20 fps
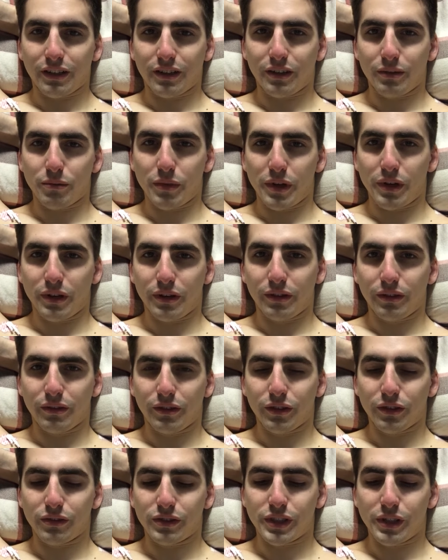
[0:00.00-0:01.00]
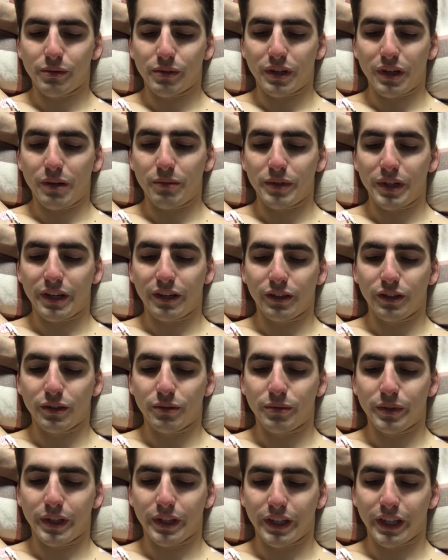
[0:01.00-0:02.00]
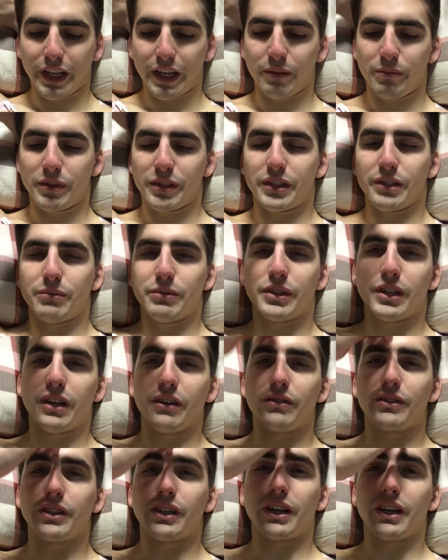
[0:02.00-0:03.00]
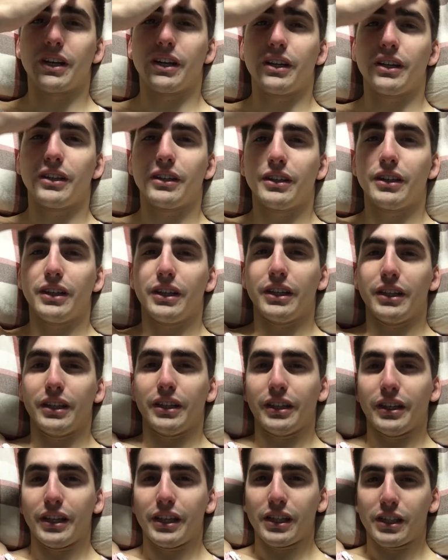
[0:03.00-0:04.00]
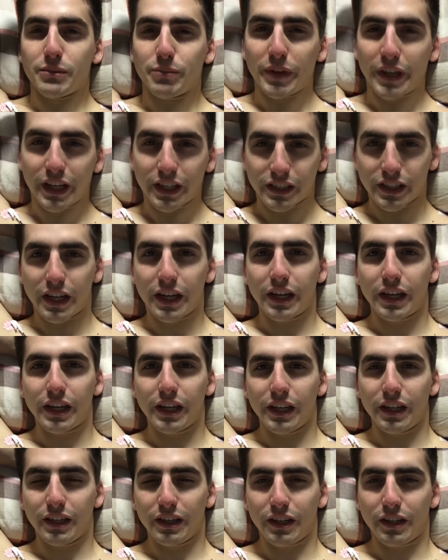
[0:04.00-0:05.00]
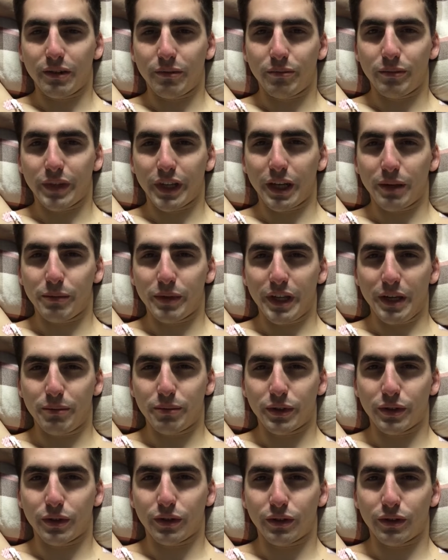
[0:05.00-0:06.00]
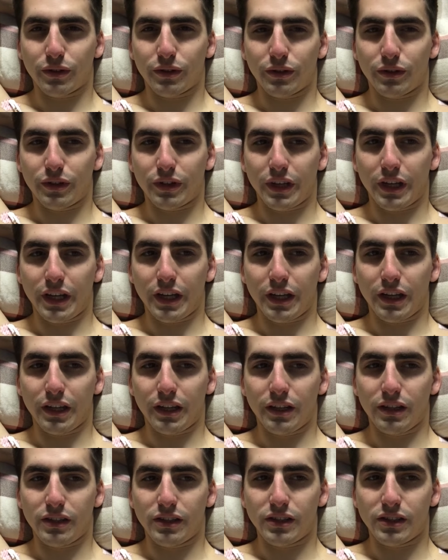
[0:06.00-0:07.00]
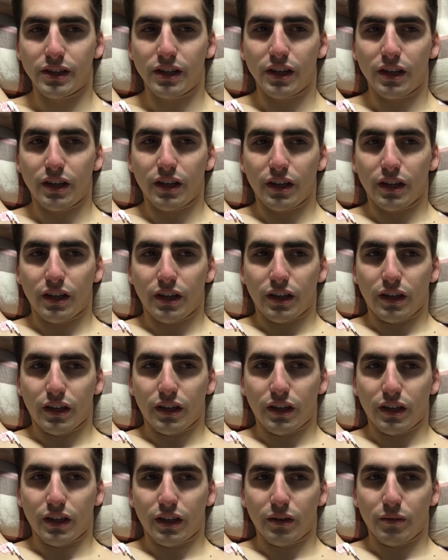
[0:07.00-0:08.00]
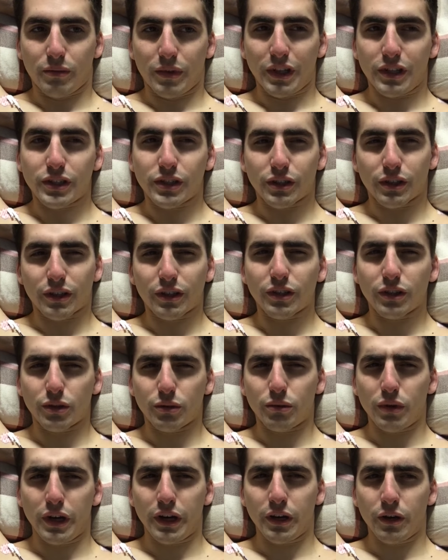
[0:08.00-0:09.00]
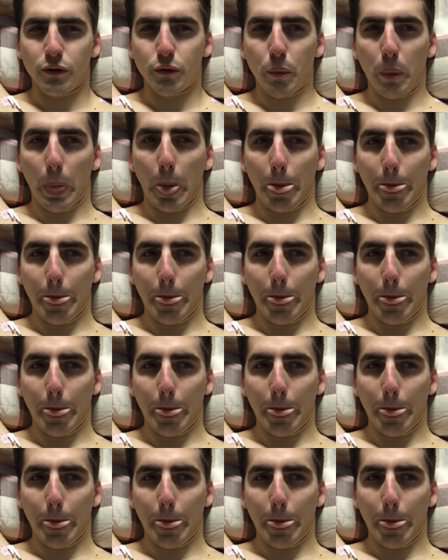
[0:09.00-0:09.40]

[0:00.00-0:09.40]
my nerves seemed to calm down a little bit. They gave me some stuff to kind of ease my anxiety. They gave me the epidural, and that took a little while.